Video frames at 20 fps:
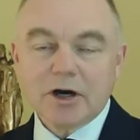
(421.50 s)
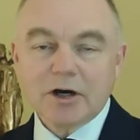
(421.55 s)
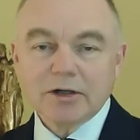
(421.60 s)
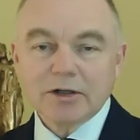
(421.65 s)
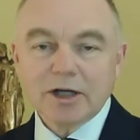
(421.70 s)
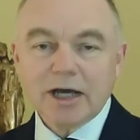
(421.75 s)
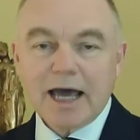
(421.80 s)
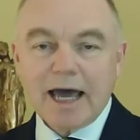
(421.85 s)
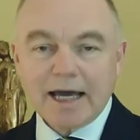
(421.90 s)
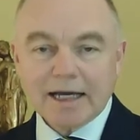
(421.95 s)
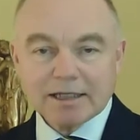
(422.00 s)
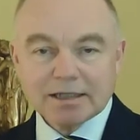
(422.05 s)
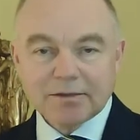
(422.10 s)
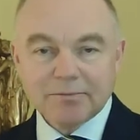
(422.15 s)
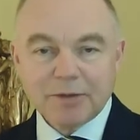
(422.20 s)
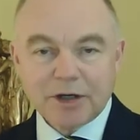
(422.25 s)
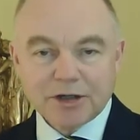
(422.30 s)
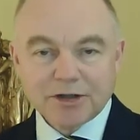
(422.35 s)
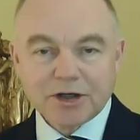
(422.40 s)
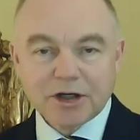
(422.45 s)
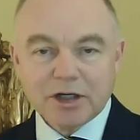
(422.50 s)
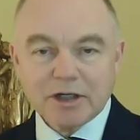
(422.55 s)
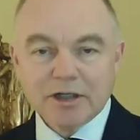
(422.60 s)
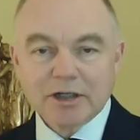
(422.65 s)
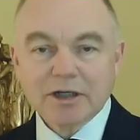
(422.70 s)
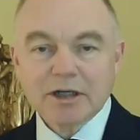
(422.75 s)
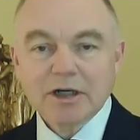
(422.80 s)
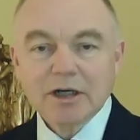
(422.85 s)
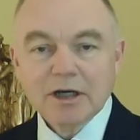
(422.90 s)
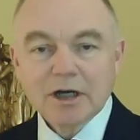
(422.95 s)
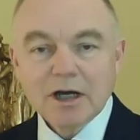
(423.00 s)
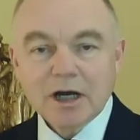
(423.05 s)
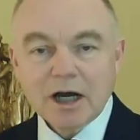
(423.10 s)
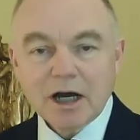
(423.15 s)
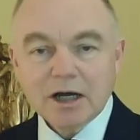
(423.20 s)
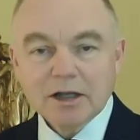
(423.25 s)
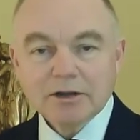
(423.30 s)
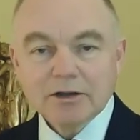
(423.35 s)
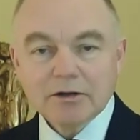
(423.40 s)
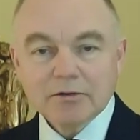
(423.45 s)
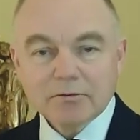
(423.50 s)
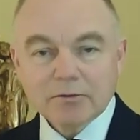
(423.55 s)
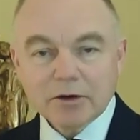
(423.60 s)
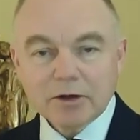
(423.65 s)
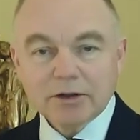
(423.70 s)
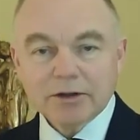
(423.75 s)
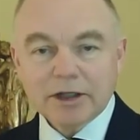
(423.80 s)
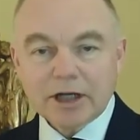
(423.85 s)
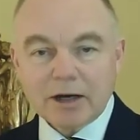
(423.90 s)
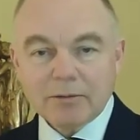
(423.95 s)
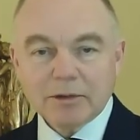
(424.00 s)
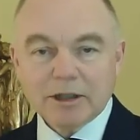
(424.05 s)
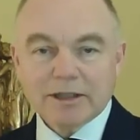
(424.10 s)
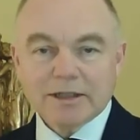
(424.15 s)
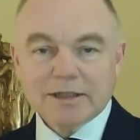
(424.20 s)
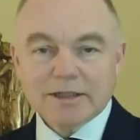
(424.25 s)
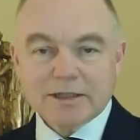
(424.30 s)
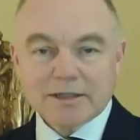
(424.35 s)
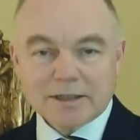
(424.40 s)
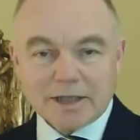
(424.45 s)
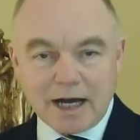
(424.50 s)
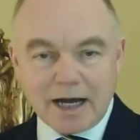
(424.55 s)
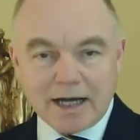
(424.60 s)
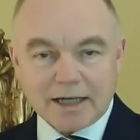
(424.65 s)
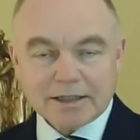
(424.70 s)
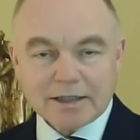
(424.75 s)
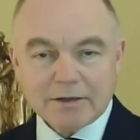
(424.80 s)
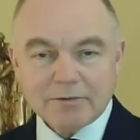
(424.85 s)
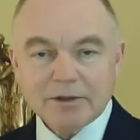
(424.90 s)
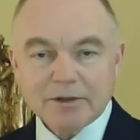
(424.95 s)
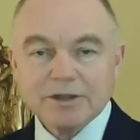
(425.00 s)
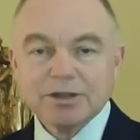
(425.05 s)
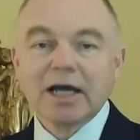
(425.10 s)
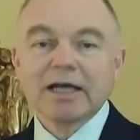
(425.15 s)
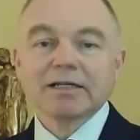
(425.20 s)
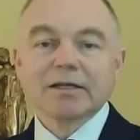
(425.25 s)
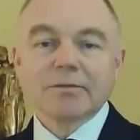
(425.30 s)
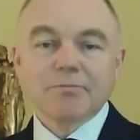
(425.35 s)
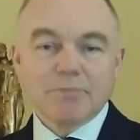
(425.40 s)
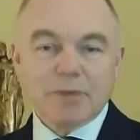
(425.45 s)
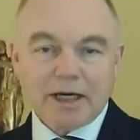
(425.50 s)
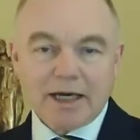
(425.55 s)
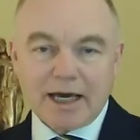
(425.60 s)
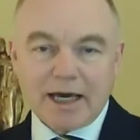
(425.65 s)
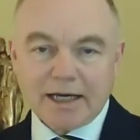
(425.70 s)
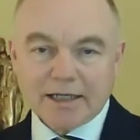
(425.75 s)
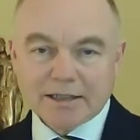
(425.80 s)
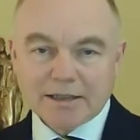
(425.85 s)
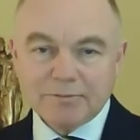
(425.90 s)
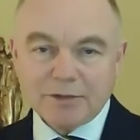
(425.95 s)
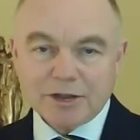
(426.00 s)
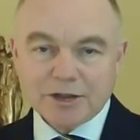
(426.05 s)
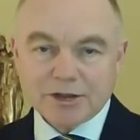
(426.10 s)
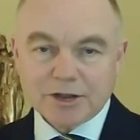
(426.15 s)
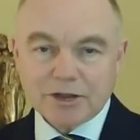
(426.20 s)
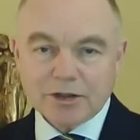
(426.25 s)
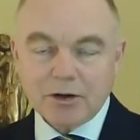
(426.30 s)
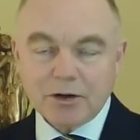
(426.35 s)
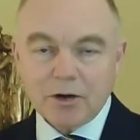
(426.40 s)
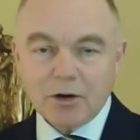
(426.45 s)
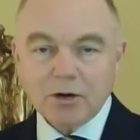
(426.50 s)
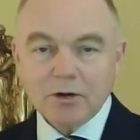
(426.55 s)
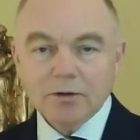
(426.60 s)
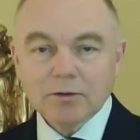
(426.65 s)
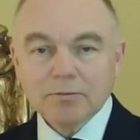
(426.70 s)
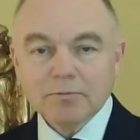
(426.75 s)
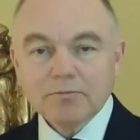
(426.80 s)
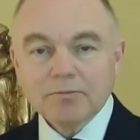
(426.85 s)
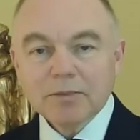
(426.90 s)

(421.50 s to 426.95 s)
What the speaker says: on exhibition at the Royal Dublin Society, which has a big exhibition hall.